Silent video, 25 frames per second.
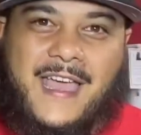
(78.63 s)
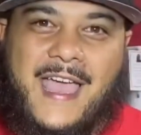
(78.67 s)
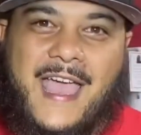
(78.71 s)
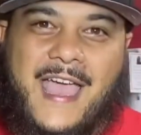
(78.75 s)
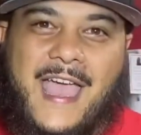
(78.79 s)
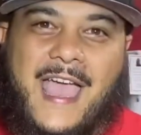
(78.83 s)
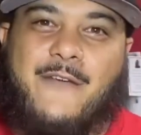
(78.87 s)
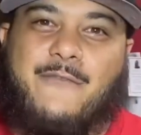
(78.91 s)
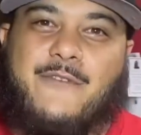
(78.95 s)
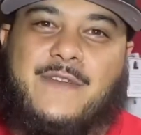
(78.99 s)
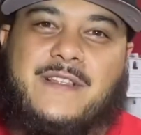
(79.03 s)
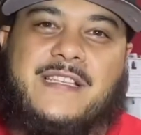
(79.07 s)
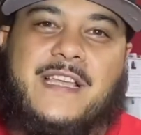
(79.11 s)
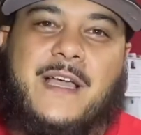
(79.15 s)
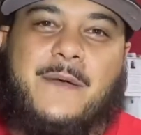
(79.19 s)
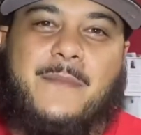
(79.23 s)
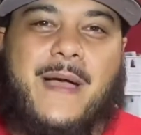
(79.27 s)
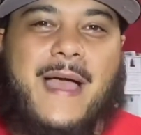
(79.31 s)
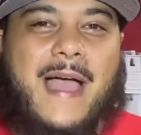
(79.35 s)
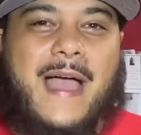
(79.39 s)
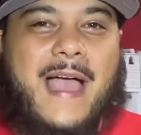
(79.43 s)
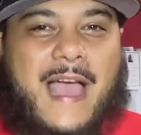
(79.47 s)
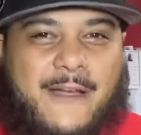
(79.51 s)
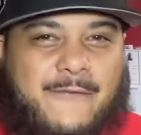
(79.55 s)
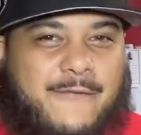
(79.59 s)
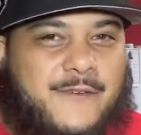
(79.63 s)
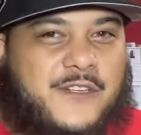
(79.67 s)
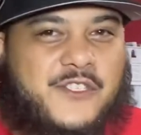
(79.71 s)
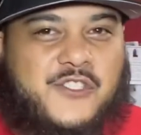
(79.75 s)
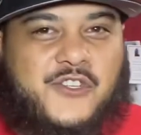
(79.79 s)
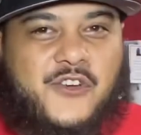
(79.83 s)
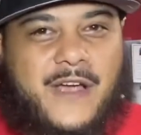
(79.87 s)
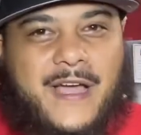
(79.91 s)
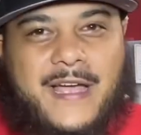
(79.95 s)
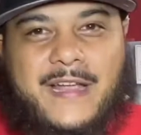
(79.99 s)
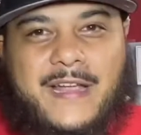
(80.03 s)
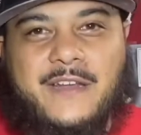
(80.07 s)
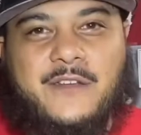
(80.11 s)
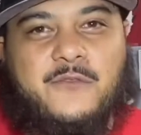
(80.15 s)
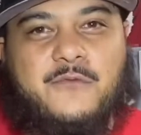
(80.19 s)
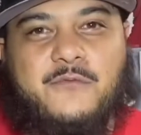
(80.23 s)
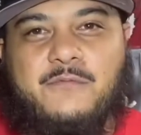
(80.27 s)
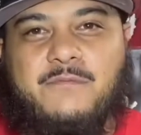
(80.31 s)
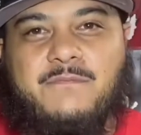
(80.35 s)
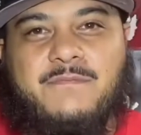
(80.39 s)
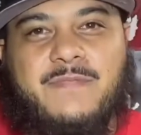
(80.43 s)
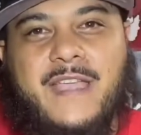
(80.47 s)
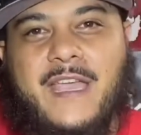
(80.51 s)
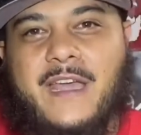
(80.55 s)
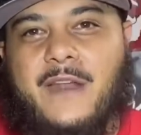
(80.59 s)
Every time I ever tried to
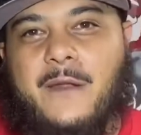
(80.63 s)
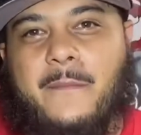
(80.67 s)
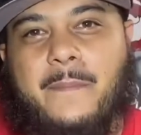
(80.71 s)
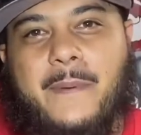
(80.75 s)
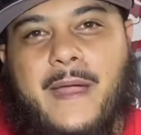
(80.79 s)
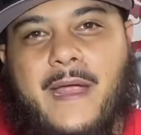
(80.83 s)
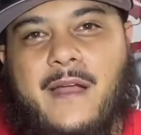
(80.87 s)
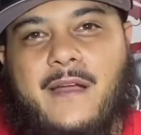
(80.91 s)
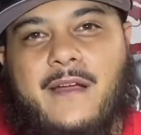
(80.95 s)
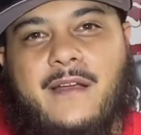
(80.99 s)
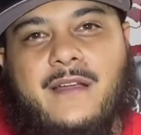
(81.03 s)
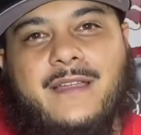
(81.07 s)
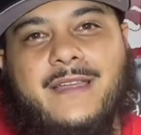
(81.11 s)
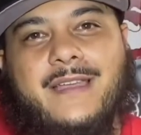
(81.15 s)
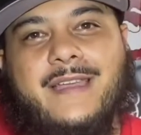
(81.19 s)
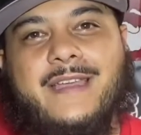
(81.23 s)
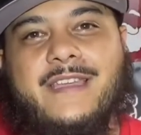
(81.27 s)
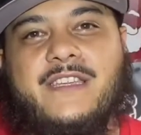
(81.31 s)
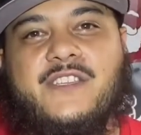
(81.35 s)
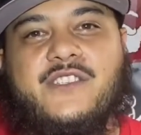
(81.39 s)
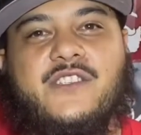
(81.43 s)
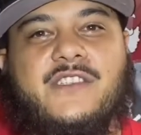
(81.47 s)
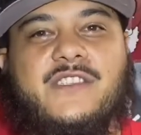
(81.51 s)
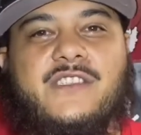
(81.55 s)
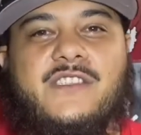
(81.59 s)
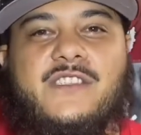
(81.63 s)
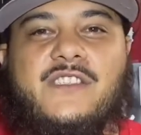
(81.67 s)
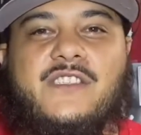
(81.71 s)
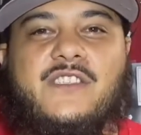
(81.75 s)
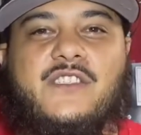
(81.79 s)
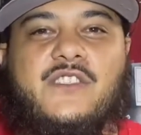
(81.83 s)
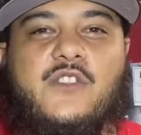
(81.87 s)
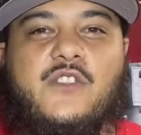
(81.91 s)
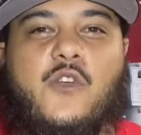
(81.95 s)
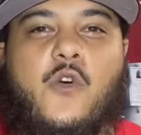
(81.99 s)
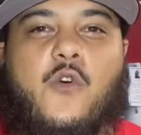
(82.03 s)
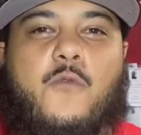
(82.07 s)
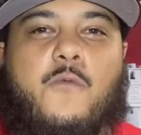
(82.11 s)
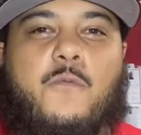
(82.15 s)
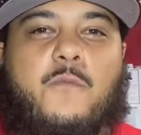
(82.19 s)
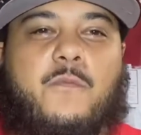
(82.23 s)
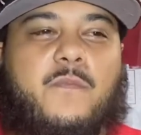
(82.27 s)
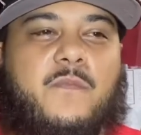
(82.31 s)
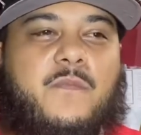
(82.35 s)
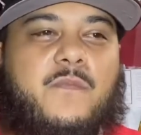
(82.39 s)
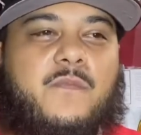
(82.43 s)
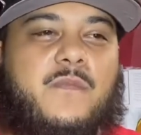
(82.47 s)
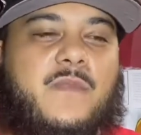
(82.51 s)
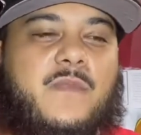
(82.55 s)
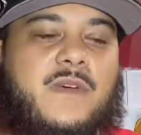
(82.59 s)
get a pair, it's just
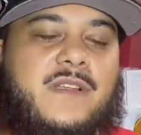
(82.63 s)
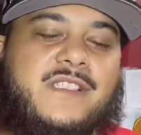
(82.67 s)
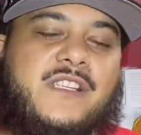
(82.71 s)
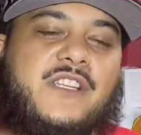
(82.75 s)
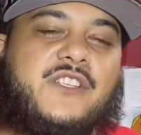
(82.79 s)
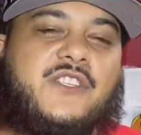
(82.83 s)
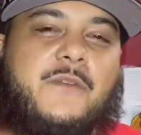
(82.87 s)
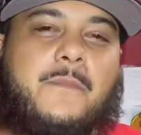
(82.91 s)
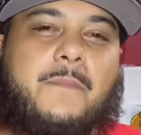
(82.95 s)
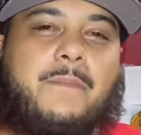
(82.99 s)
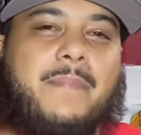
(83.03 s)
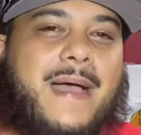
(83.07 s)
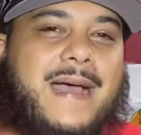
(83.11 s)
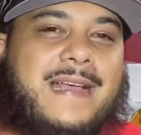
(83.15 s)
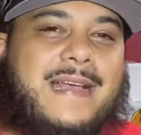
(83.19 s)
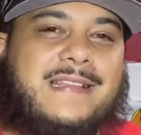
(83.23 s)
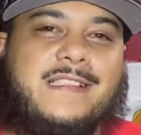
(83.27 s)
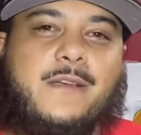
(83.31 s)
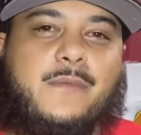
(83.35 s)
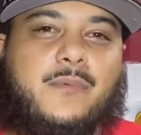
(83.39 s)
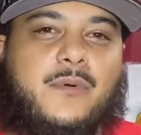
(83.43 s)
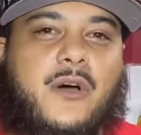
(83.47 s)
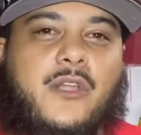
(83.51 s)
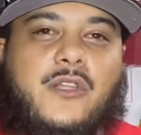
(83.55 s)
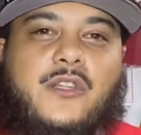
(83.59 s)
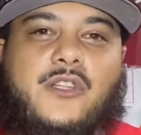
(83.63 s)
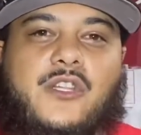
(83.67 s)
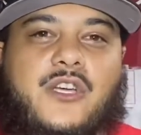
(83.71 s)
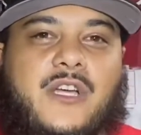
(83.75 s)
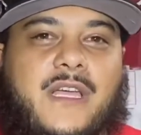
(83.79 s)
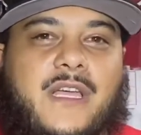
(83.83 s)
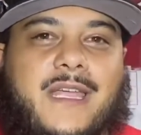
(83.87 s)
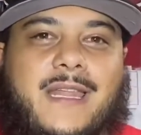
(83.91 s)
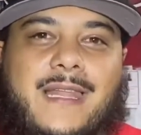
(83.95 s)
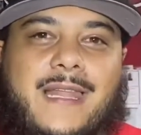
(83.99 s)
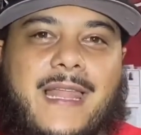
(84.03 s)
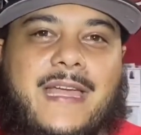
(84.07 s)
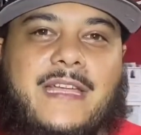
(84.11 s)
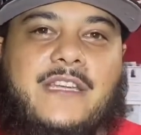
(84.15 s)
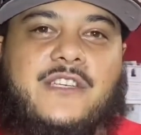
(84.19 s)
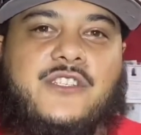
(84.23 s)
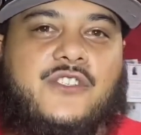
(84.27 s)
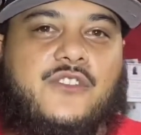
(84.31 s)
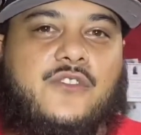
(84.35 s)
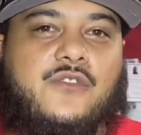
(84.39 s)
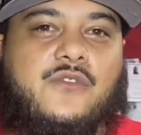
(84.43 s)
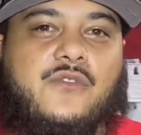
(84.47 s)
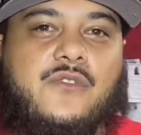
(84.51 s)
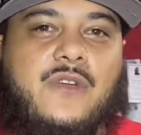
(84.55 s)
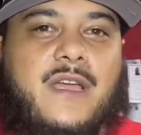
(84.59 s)
such a basketball looking like
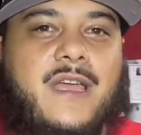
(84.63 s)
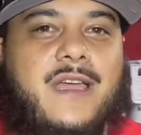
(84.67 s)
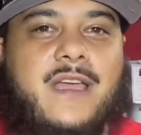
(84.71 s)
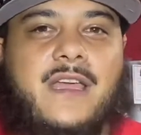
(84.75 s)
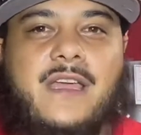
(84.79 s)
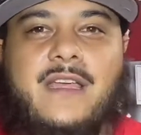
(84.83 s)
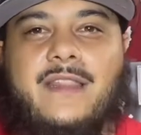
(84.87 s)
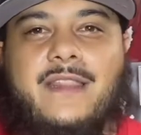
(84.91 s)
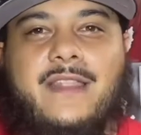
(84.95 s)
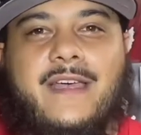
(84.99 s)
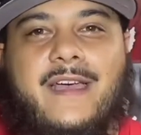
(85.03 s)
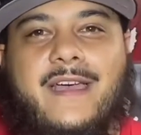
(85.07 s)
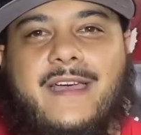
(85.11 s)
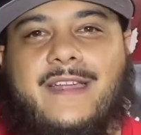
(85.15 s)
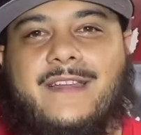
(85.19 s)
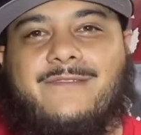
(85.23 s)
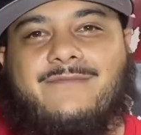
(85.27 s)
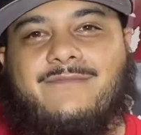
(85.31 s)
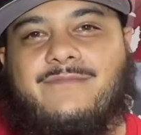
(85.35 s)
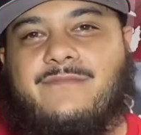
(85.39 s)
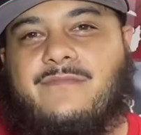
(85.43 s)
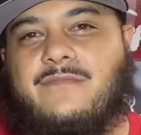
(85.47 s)
shoe that